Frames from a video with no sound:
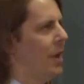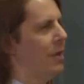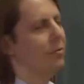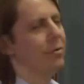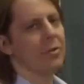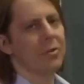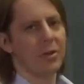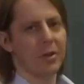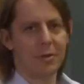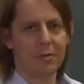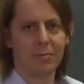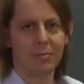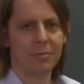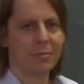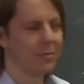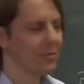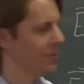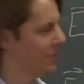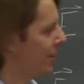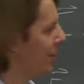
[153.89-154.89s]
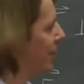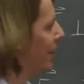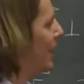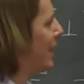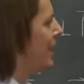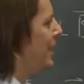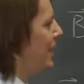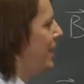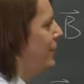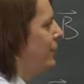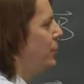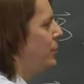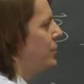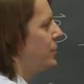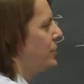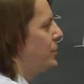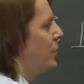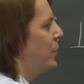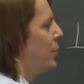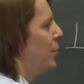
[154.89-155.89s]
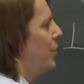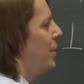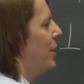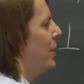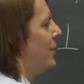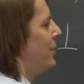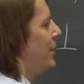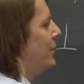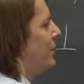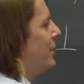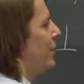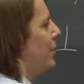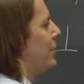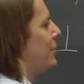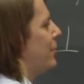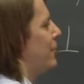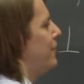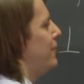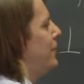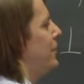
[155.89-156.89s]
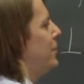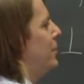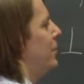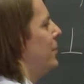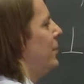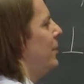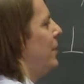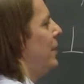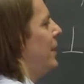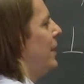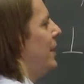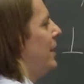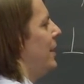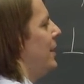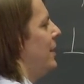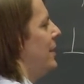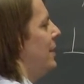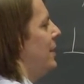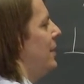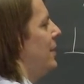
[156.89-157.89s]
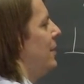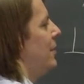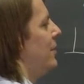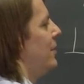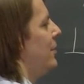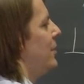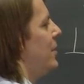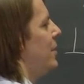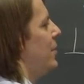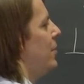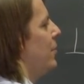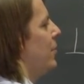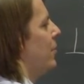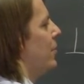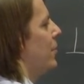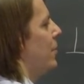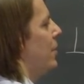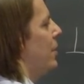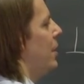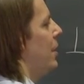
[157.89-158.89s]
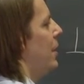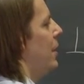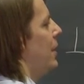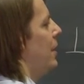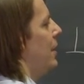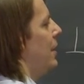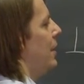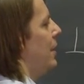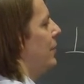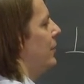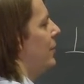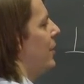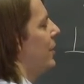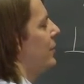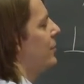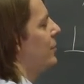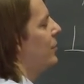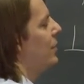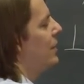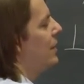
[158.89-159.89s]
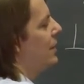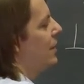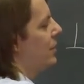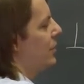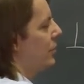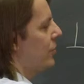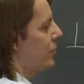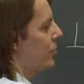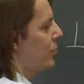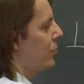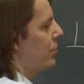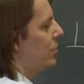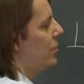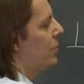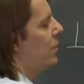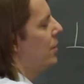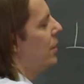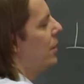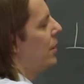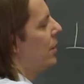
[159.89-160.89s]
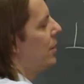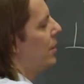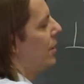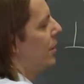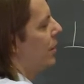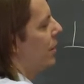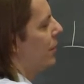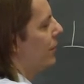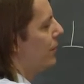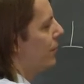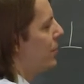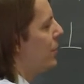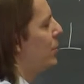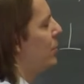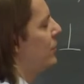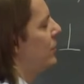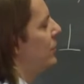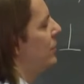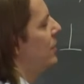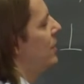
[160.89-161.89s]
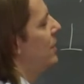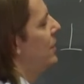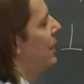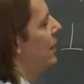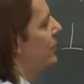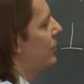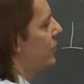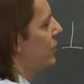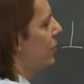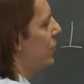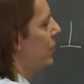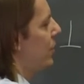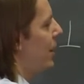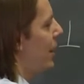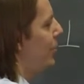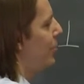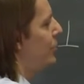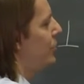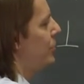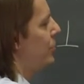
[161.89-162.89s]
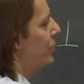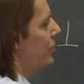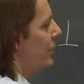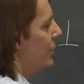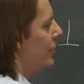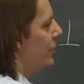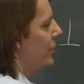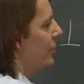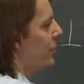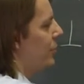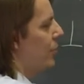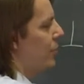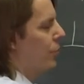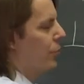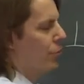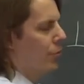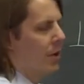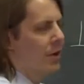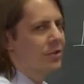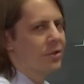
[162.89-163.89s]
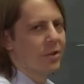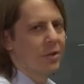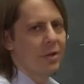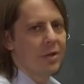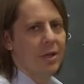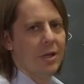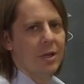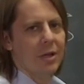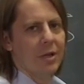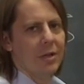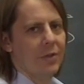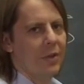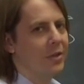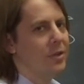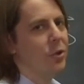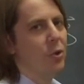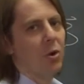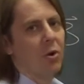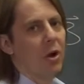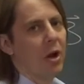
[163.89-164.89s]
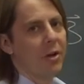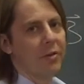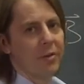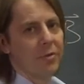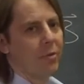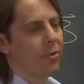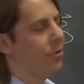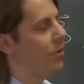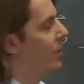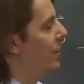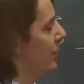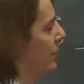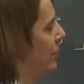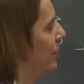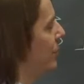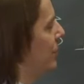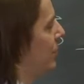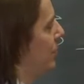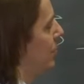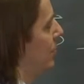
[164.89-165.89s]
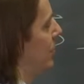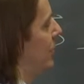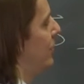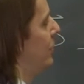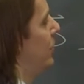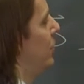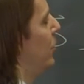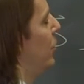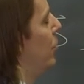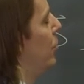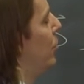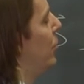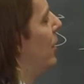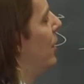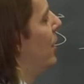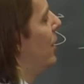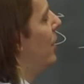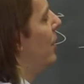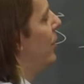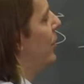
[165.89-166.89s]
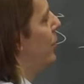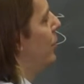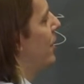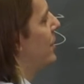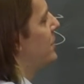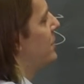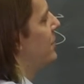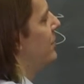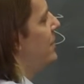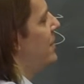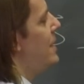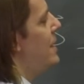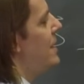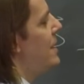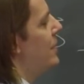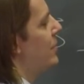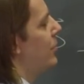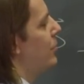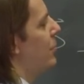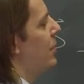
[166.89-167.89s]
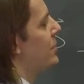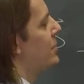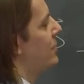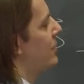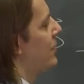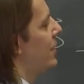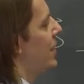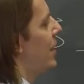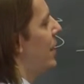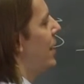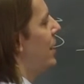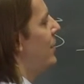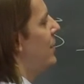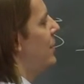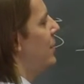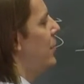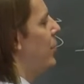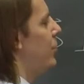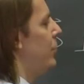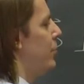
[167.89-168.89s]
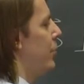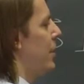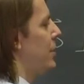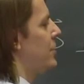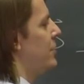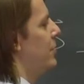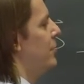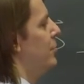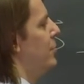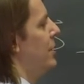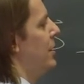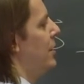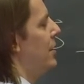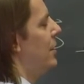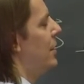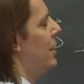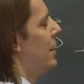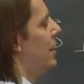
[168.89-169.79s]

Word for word: everything, okay? If you just know that the electric field is here and is oscillating at a certain frequency, has a certain amplitude, and is in a certain direction, then you know a lot of other things. If you know the direction of E and the direction of K, then you know the direction of B.